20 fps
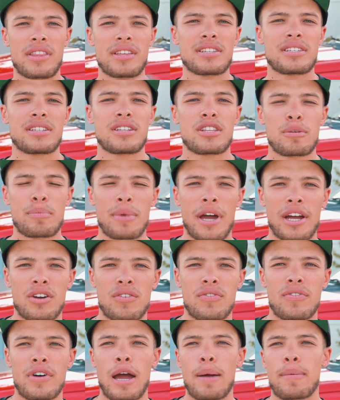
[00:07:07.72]
this into the
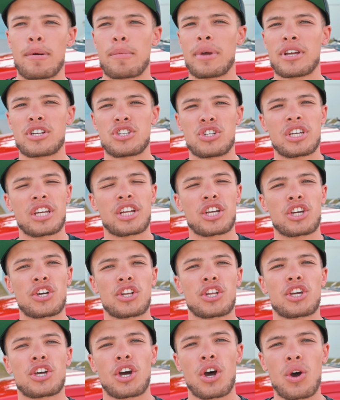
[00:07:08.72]
microfiber. Make sure you get a
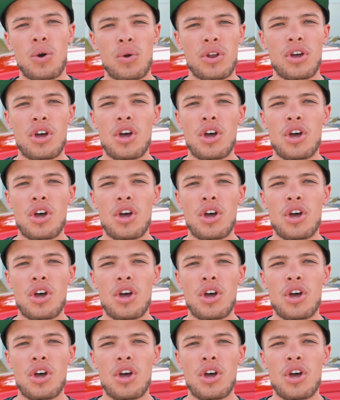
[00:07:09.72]
good coat